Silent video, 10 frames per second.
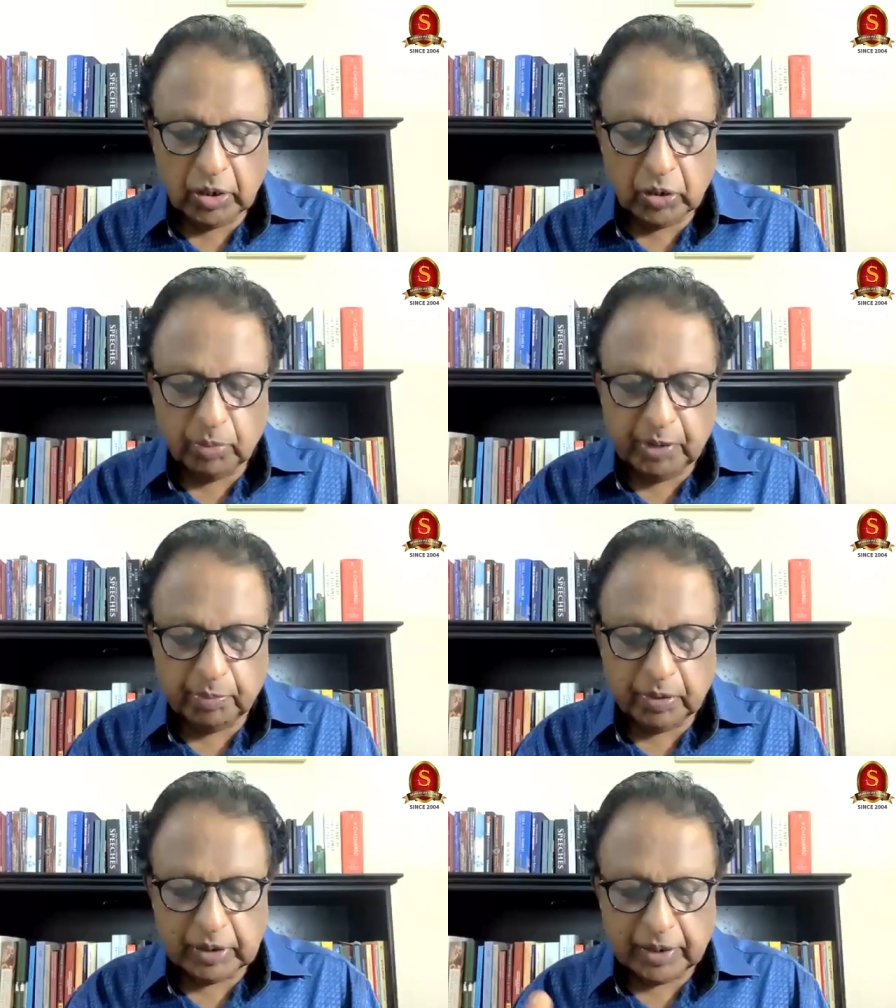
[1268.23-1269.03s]
to the
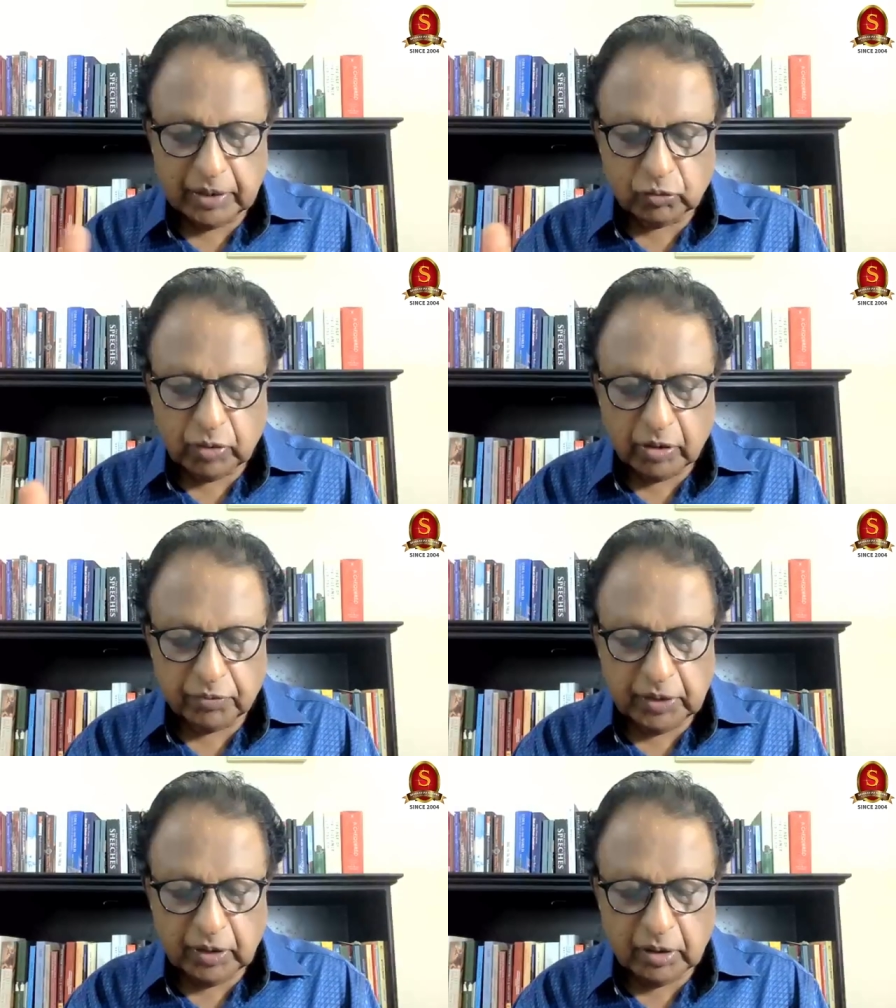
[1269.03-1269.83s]
people. That is one
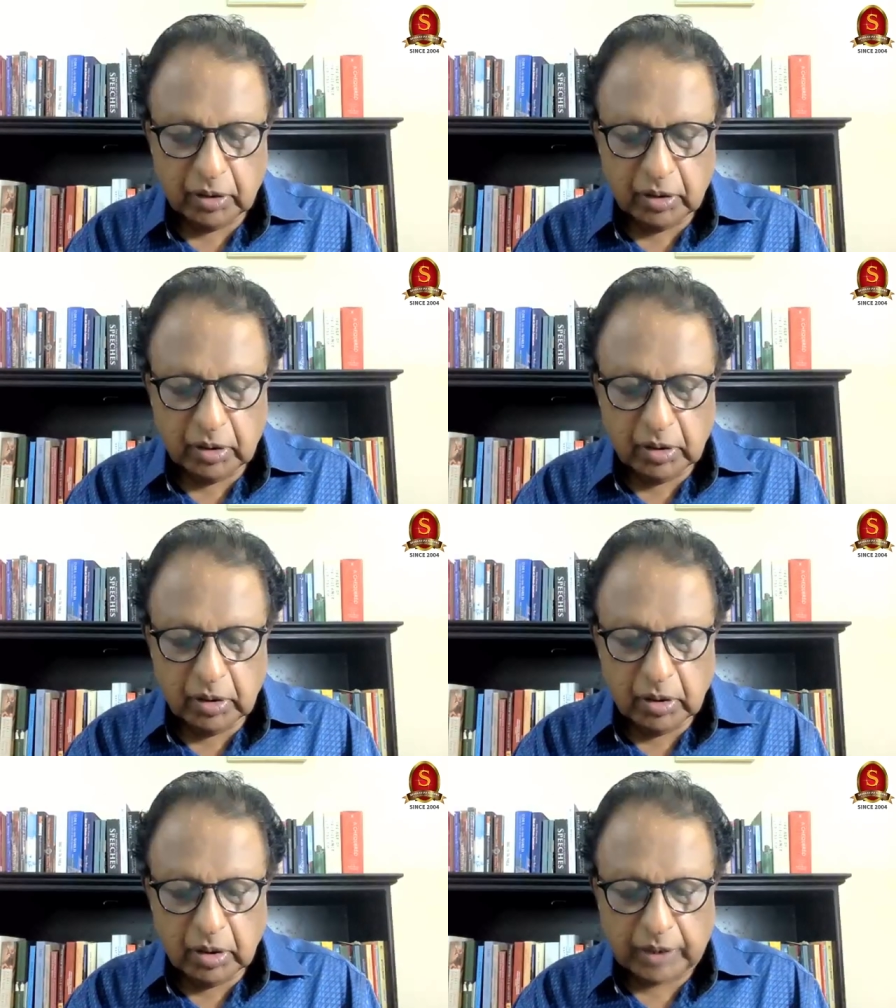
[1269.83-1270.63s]
of the
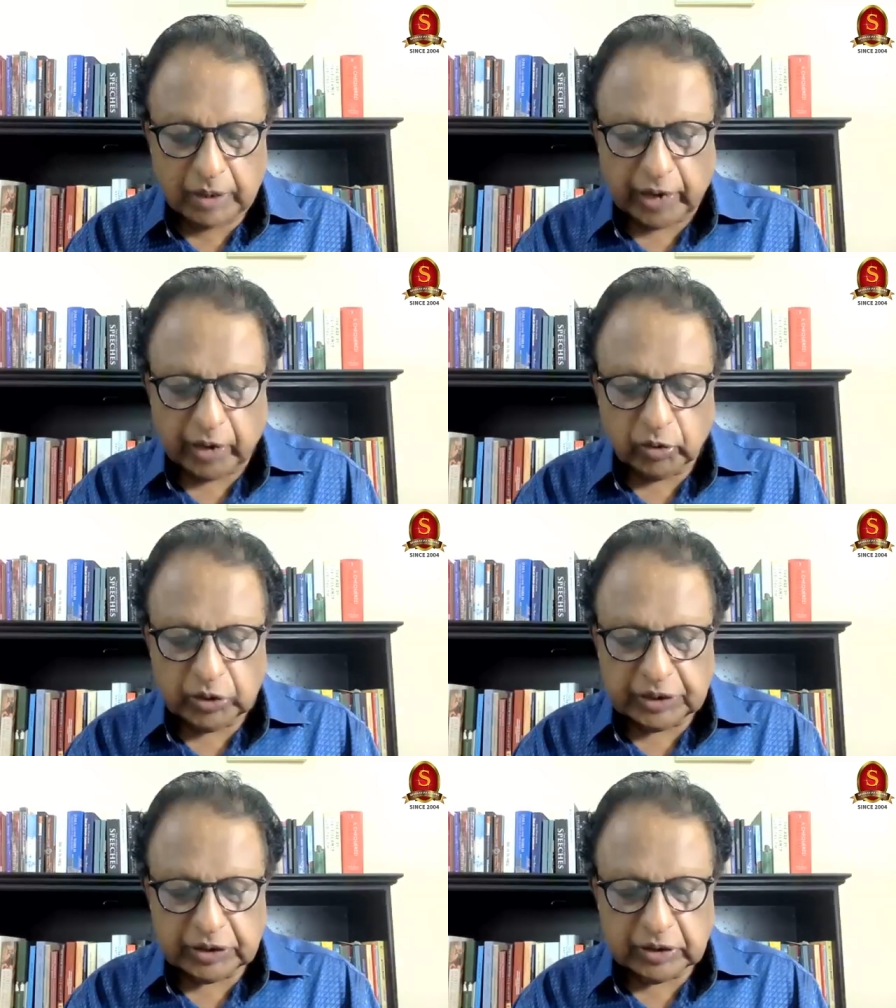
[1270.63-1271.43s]

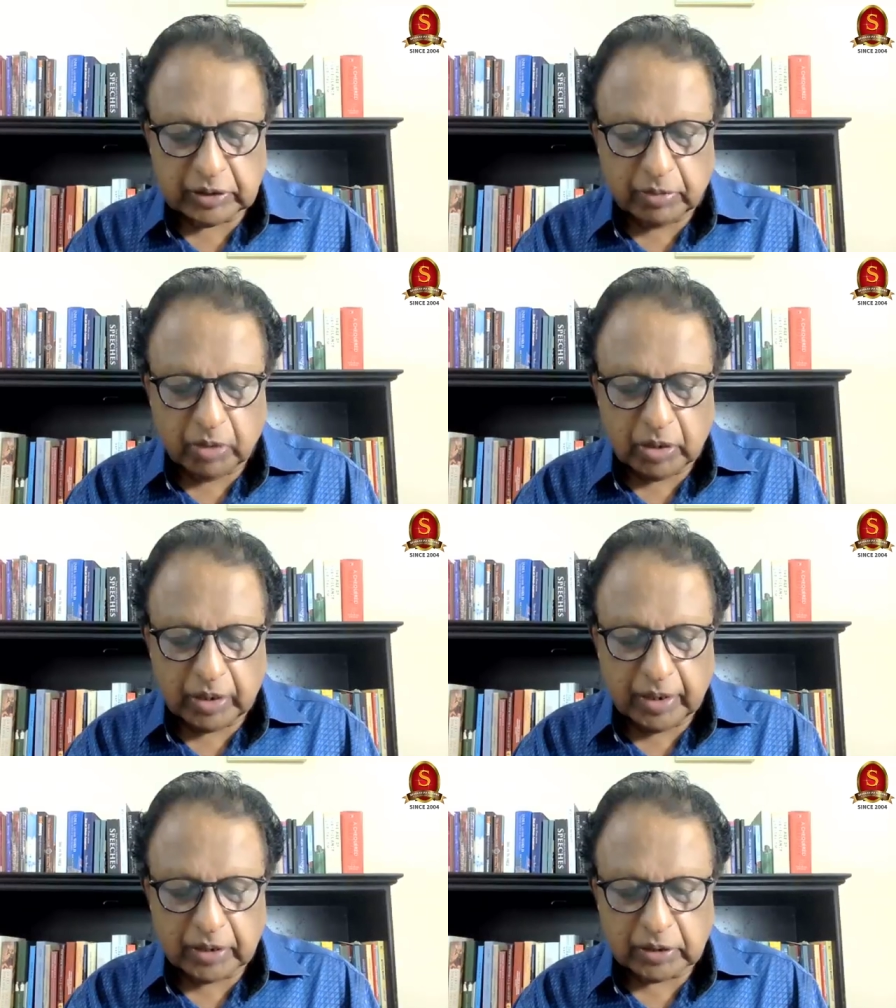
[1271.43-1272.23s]
accusations about
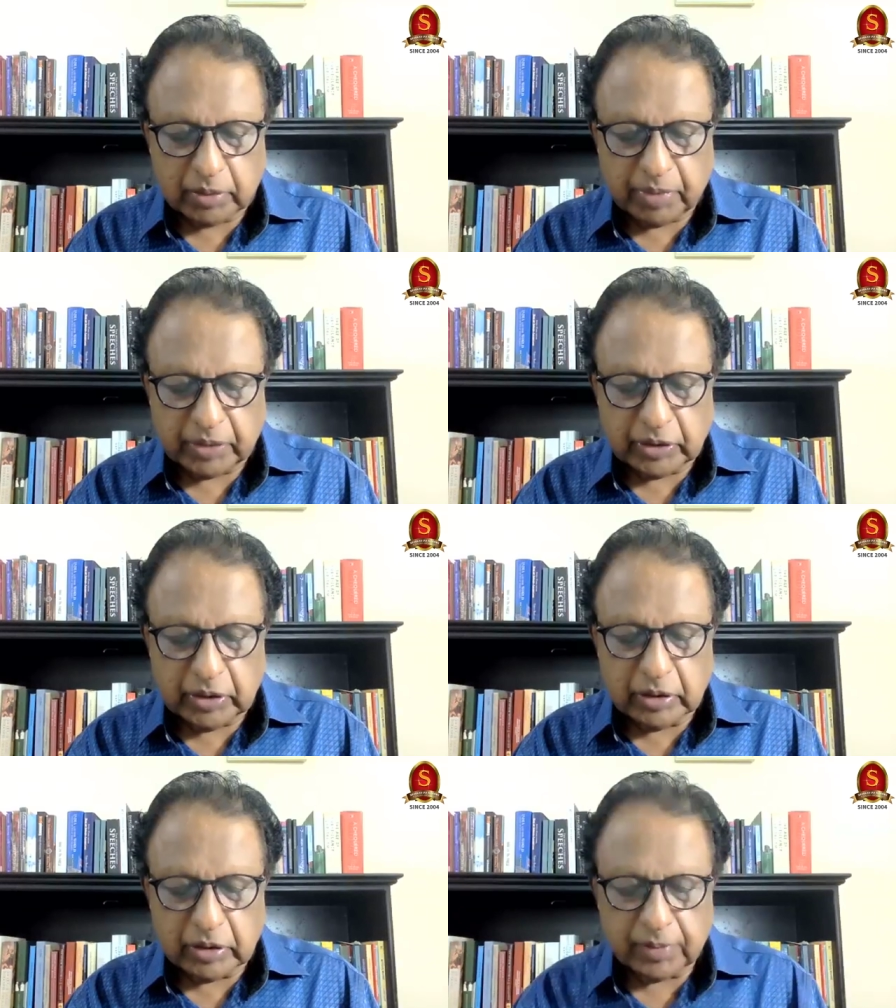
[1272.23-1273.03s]
against the
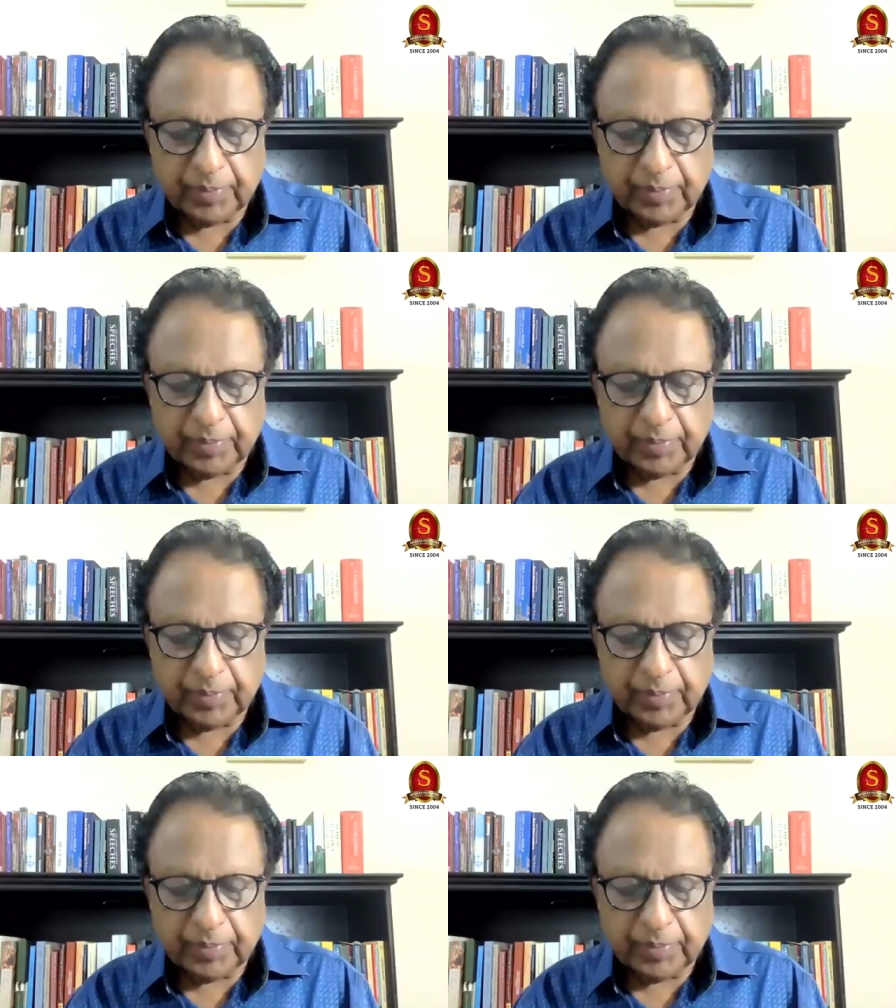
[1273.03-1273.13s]
president.